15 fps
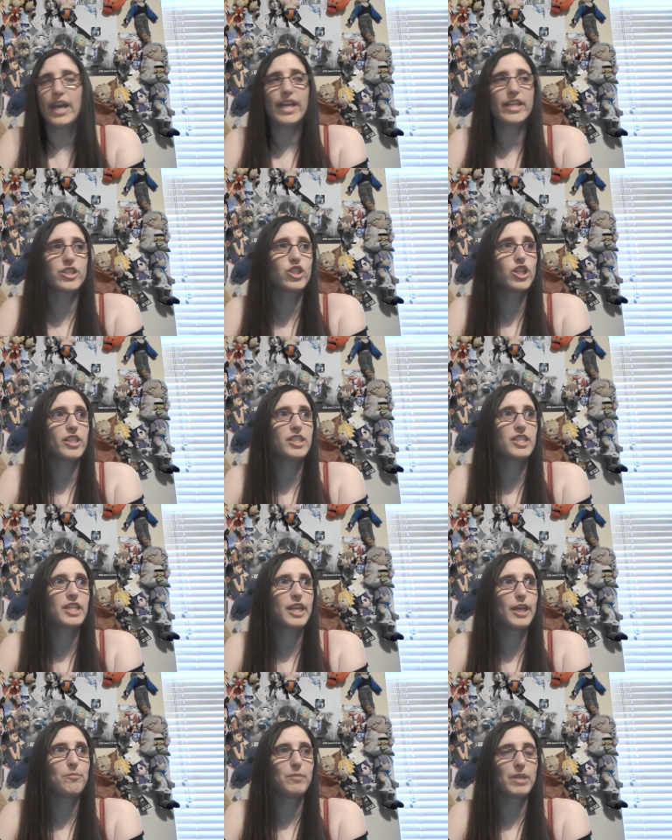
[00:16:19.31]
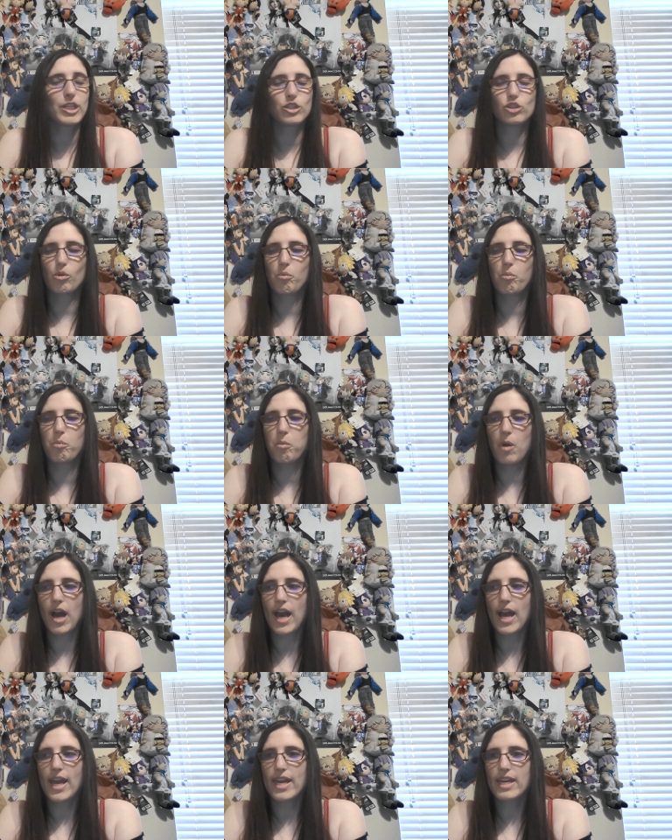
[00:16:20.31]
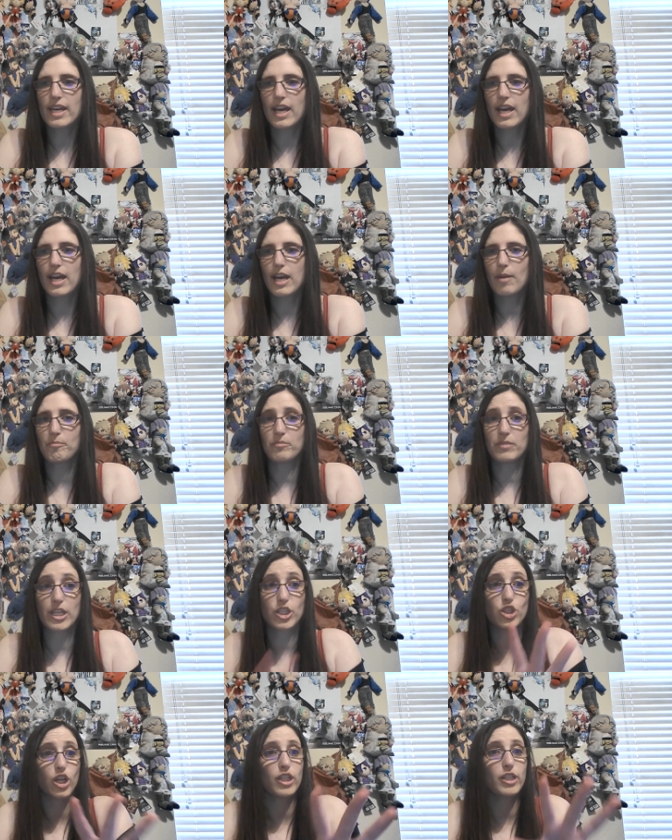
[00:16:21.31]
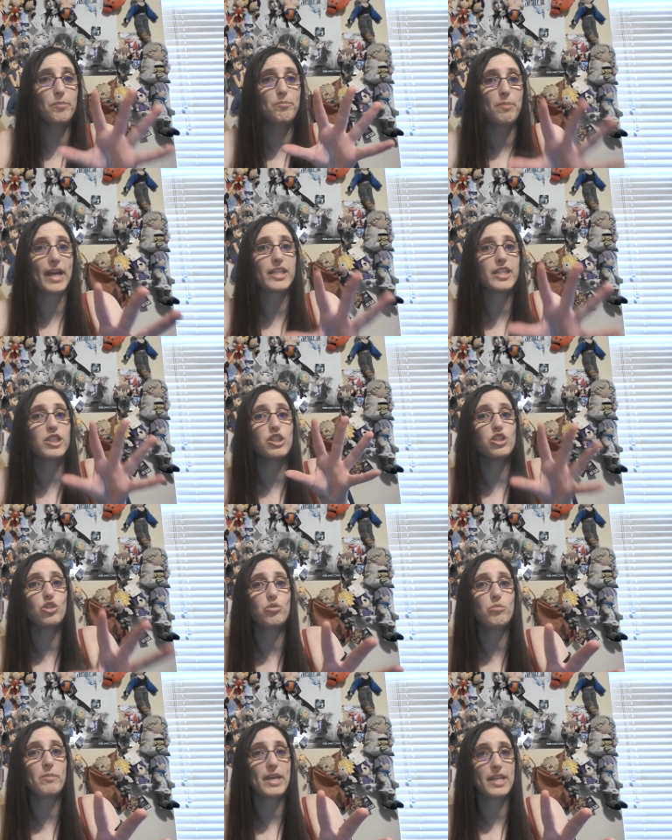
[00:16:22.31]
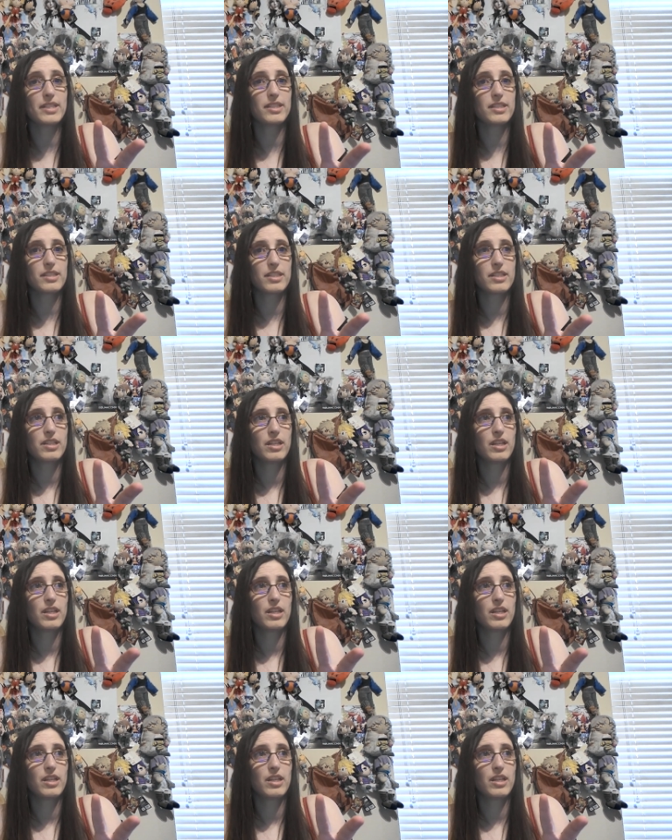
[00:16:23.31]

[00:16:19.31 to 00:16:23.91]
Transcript: It just hit me. So why um, they started biting humans?